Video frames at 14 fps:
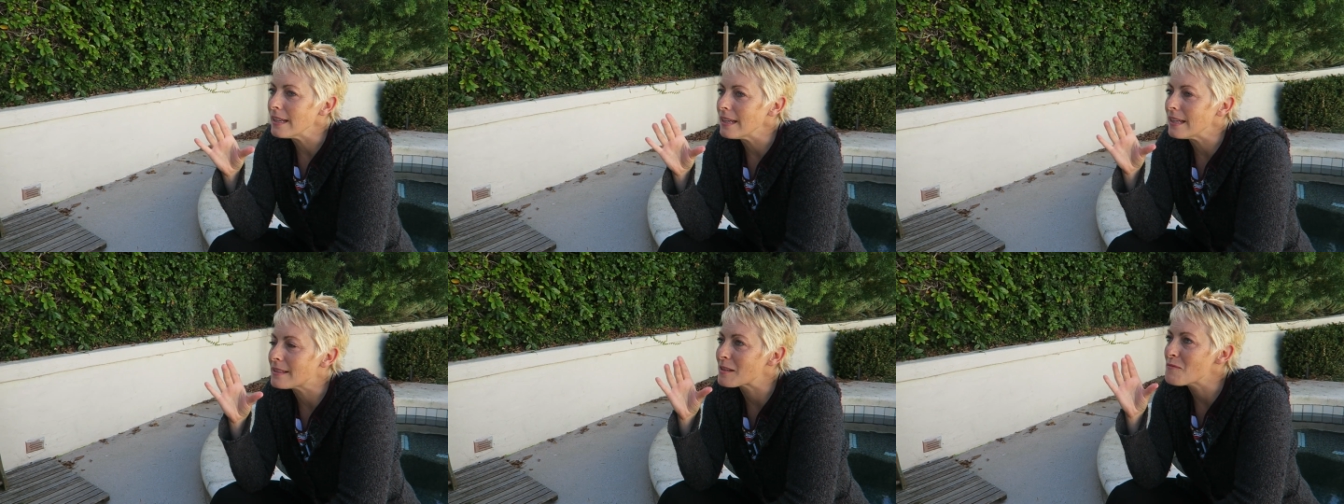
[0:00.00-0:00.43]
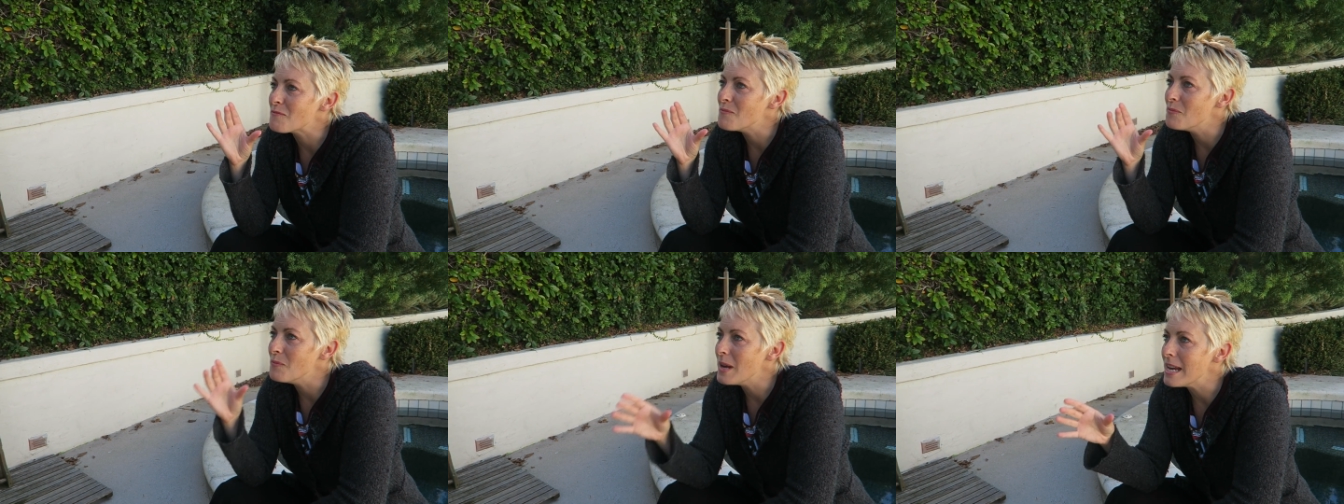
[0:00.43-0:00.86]
it's
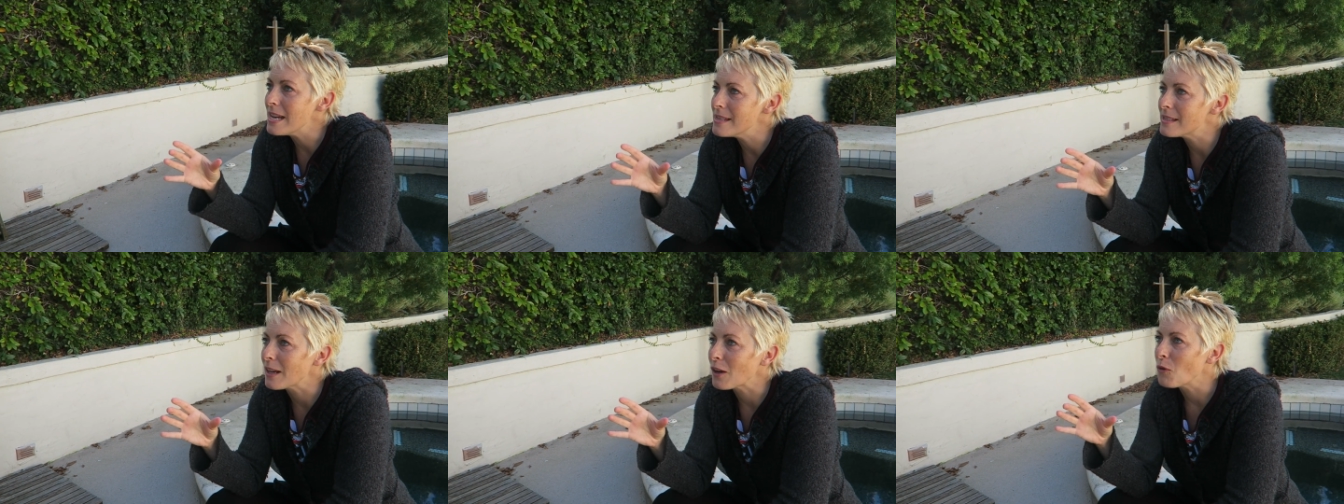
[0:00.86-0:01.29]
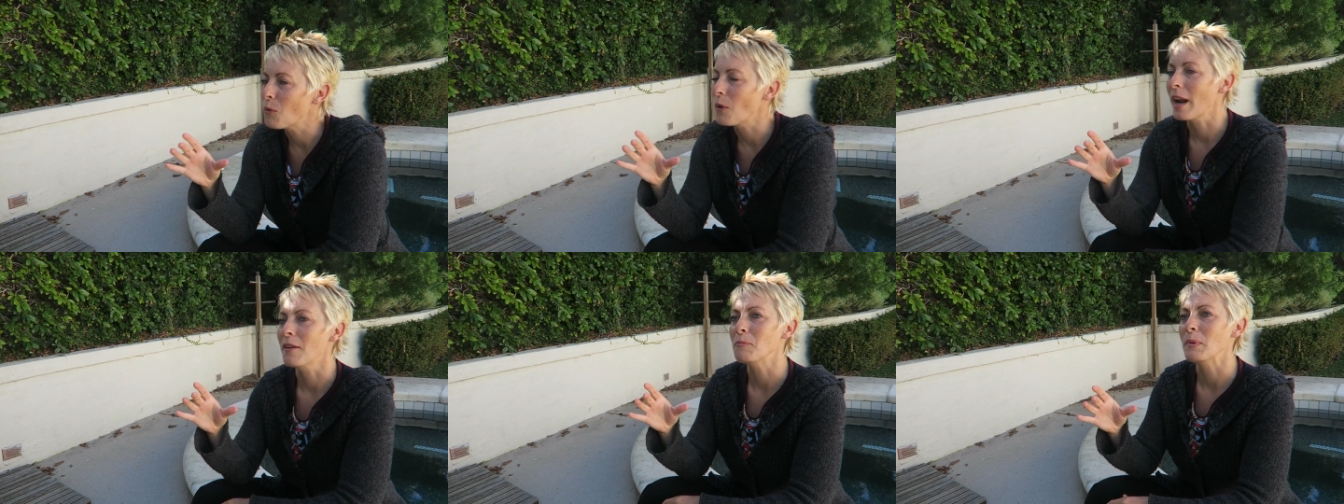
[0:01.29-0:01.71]
amazing
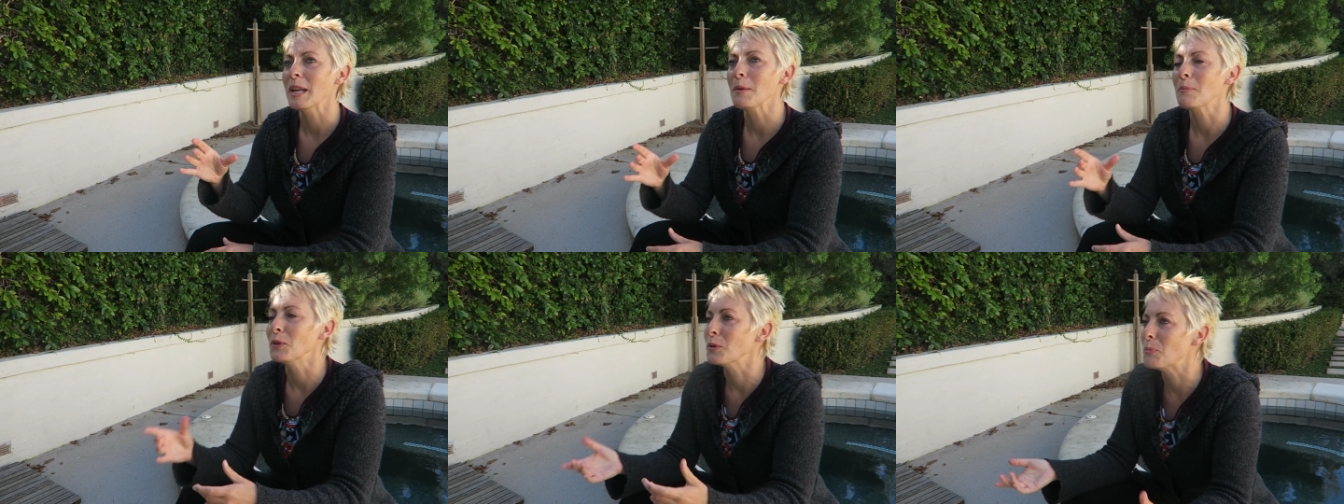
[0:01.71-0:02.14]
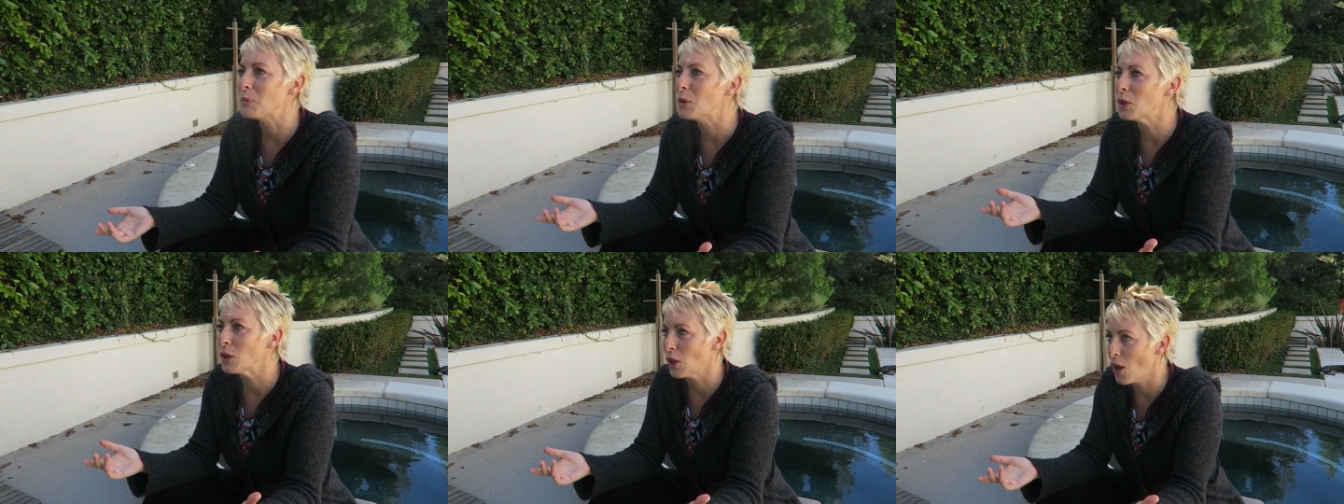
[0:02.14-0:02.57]
what I've been able to
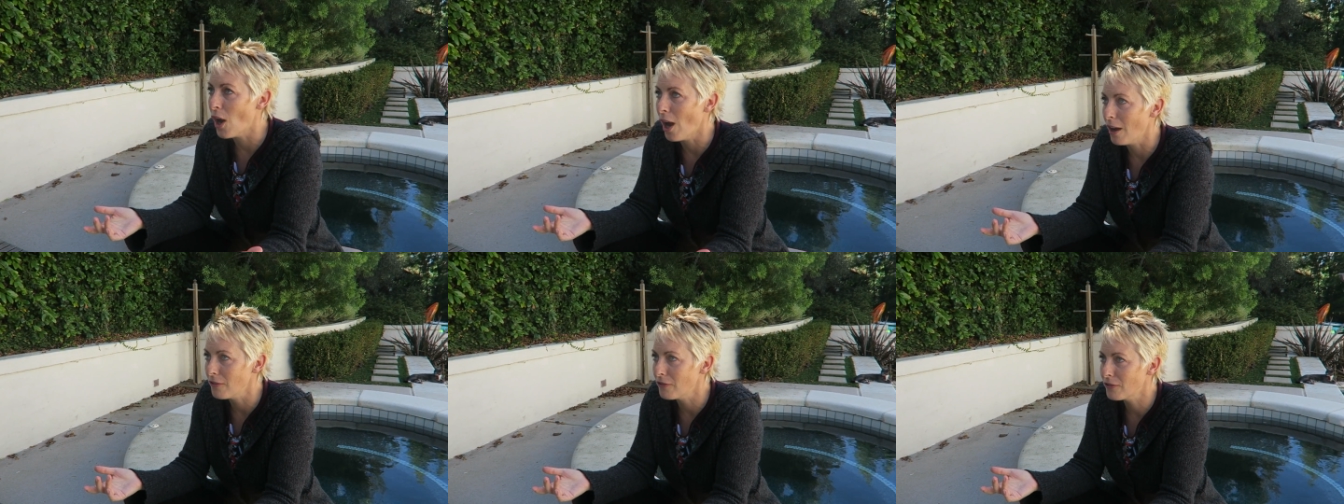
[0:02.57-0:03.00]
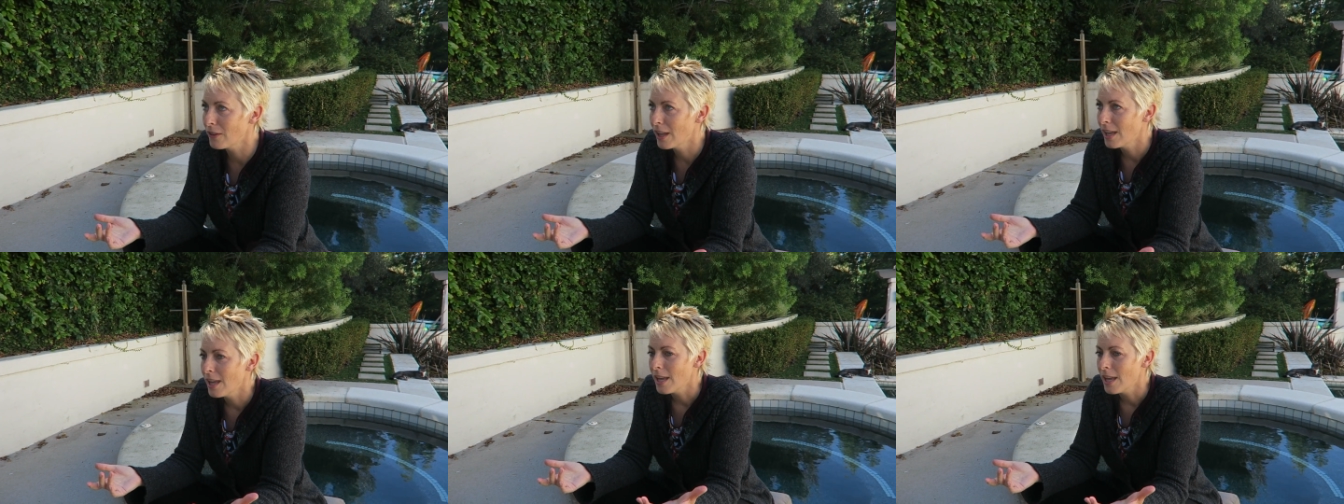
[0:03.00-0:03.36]
pull off